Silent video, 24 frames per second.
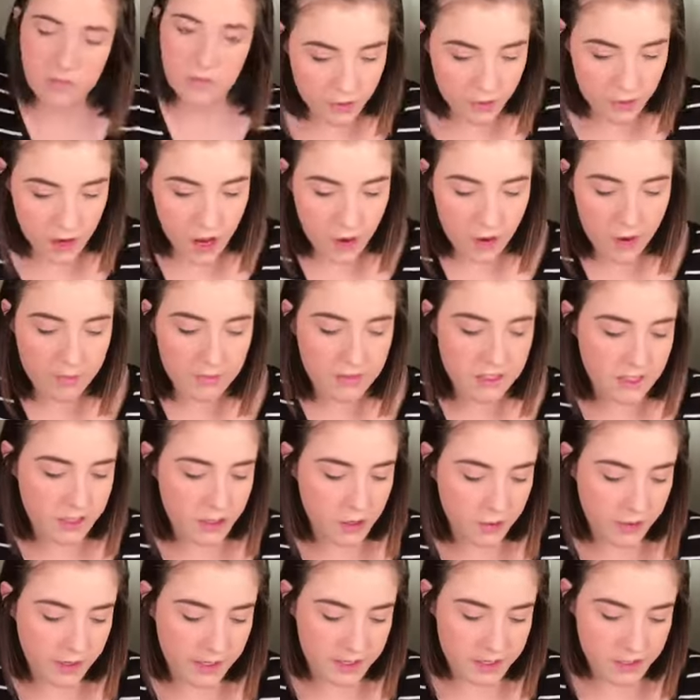So now I'm just
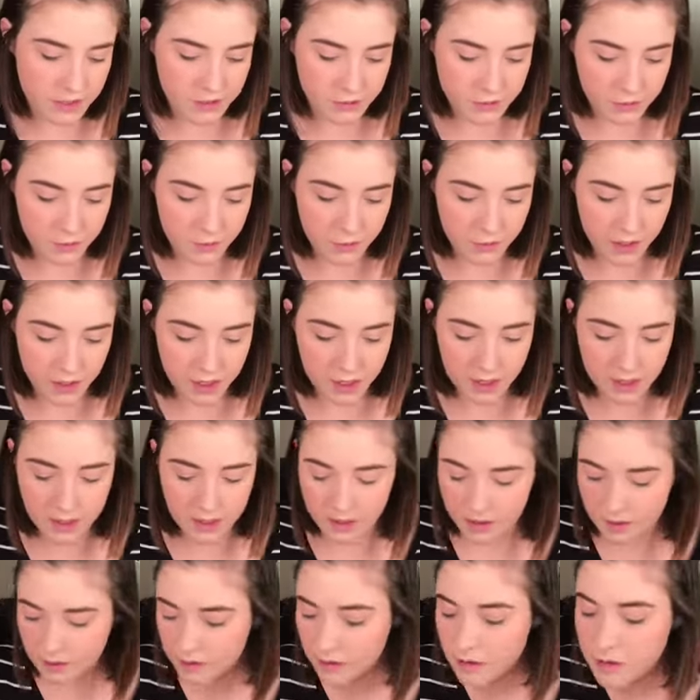going to
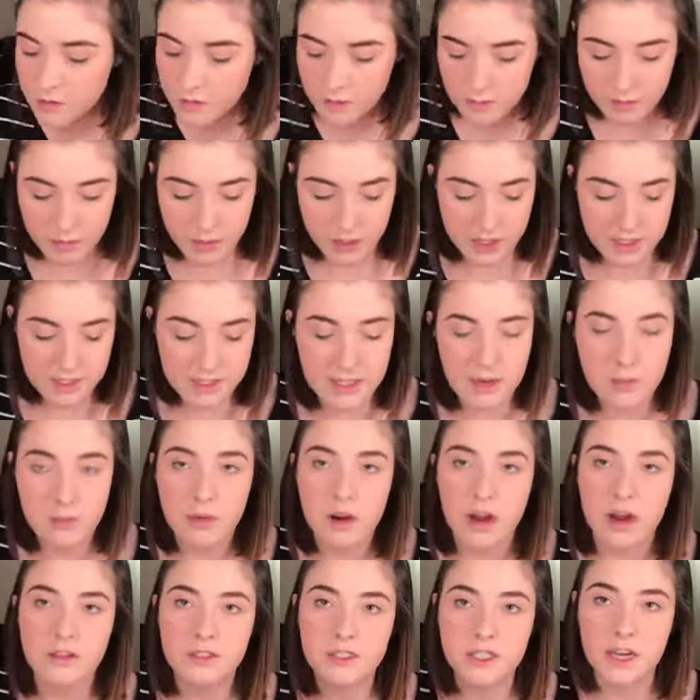put some
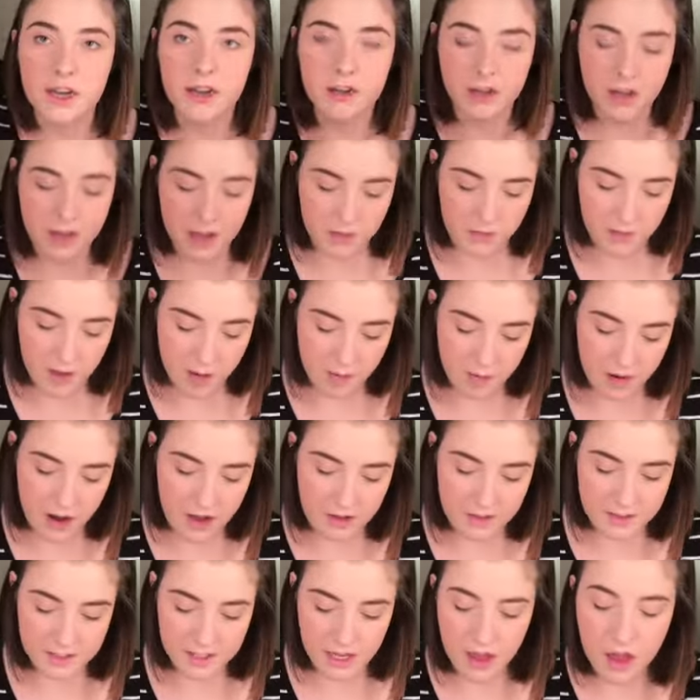brow gel in my
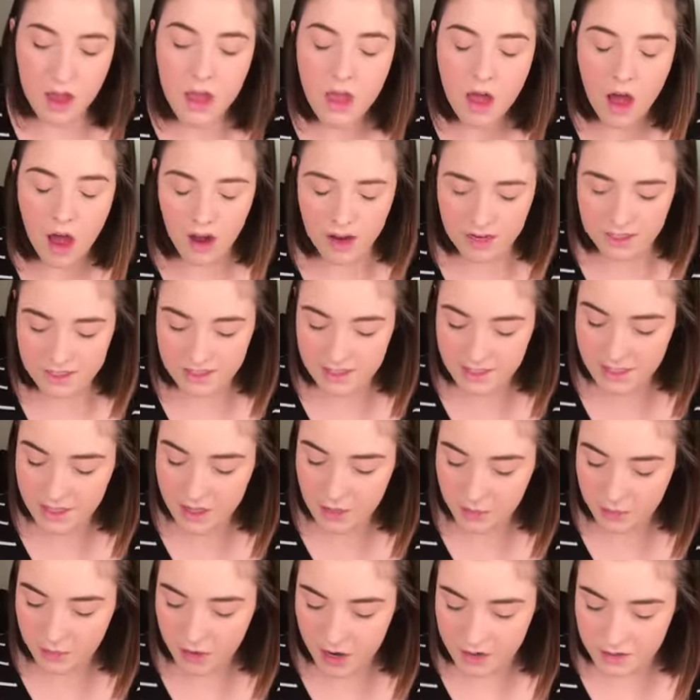brows. Honestly, the
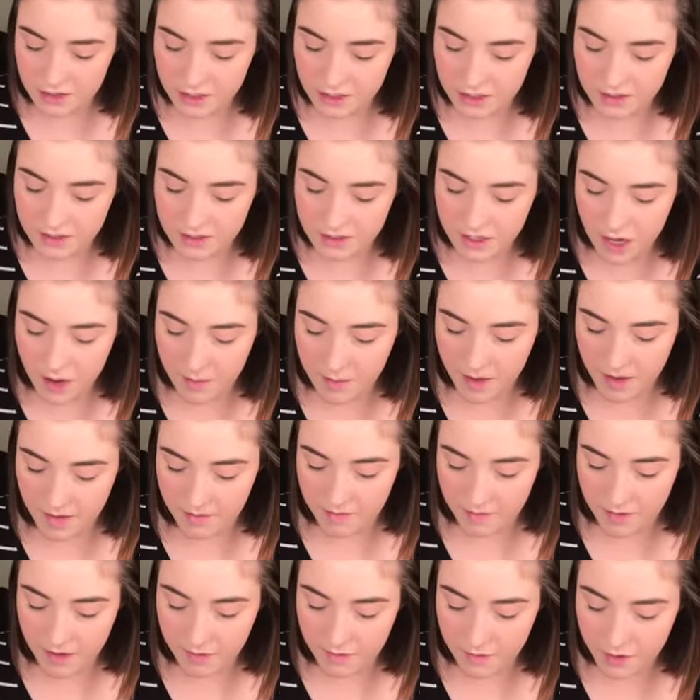brow gel is not my
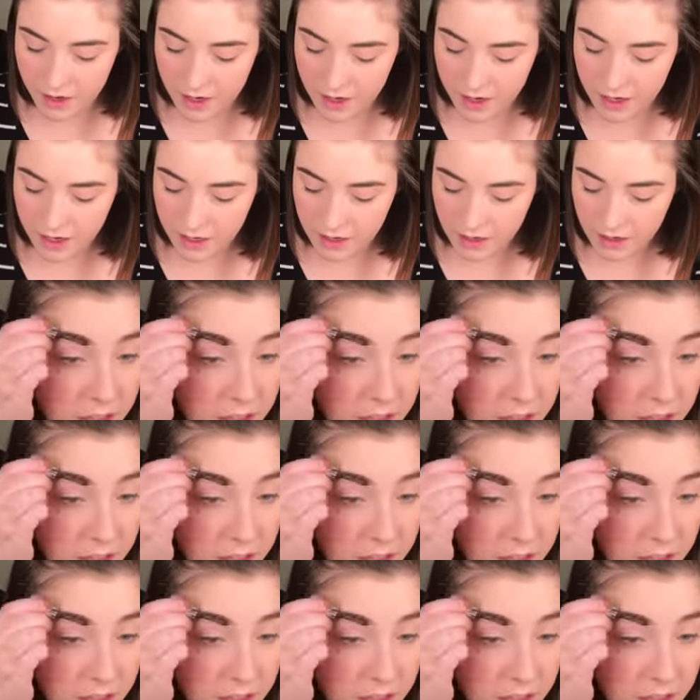favorite.